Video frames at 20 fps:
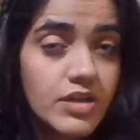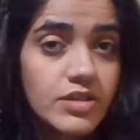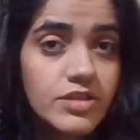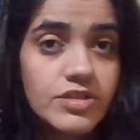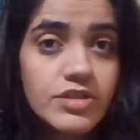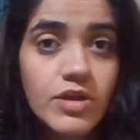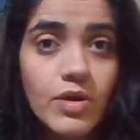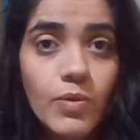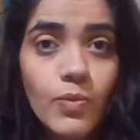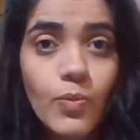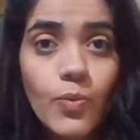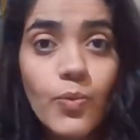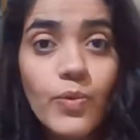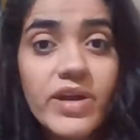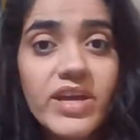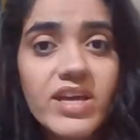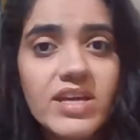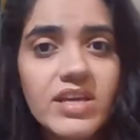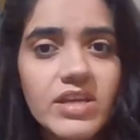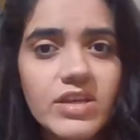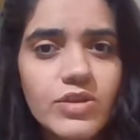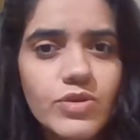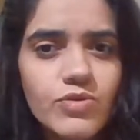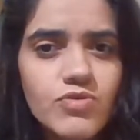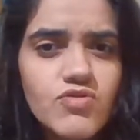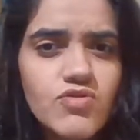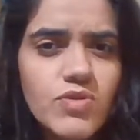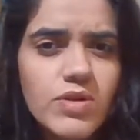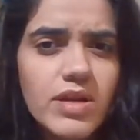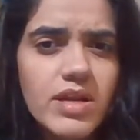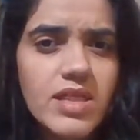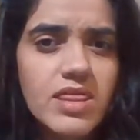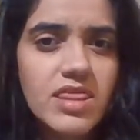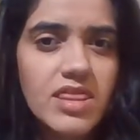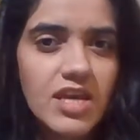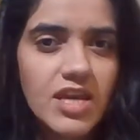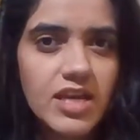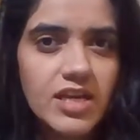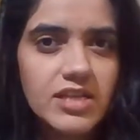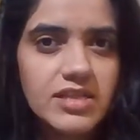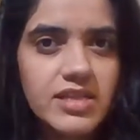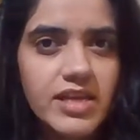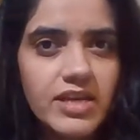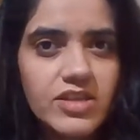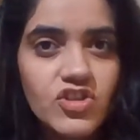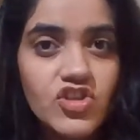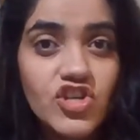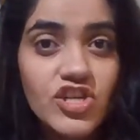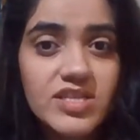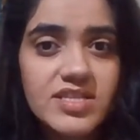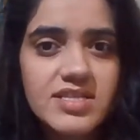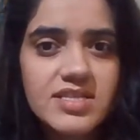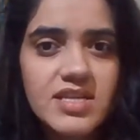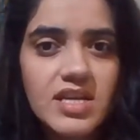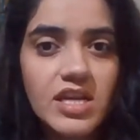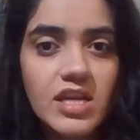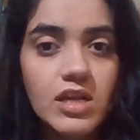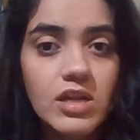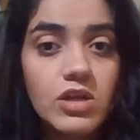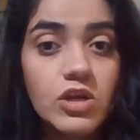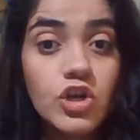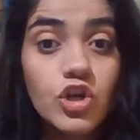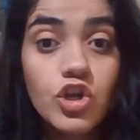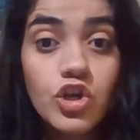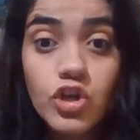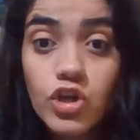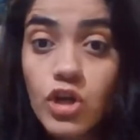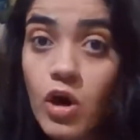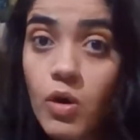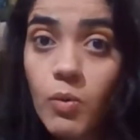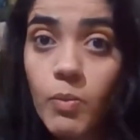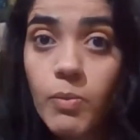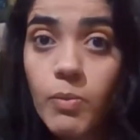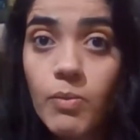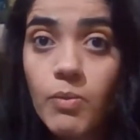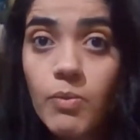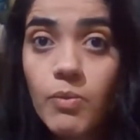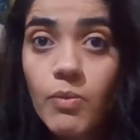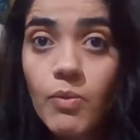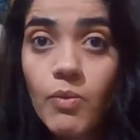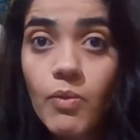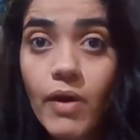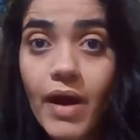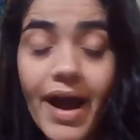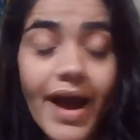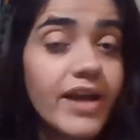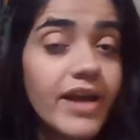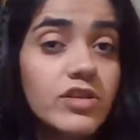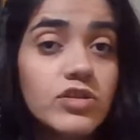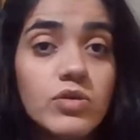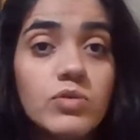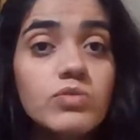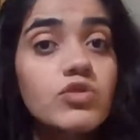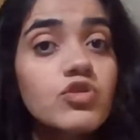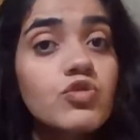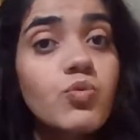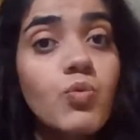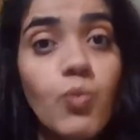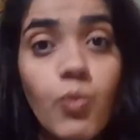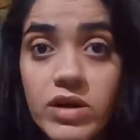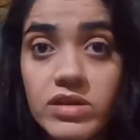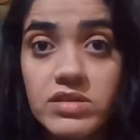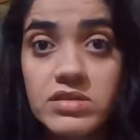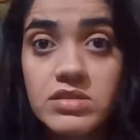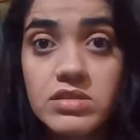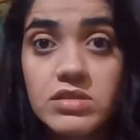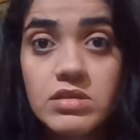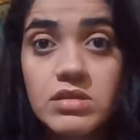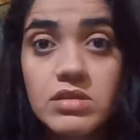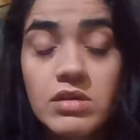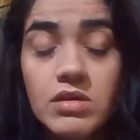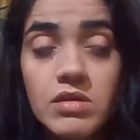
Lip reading: So we usually think that just say no, I don't want.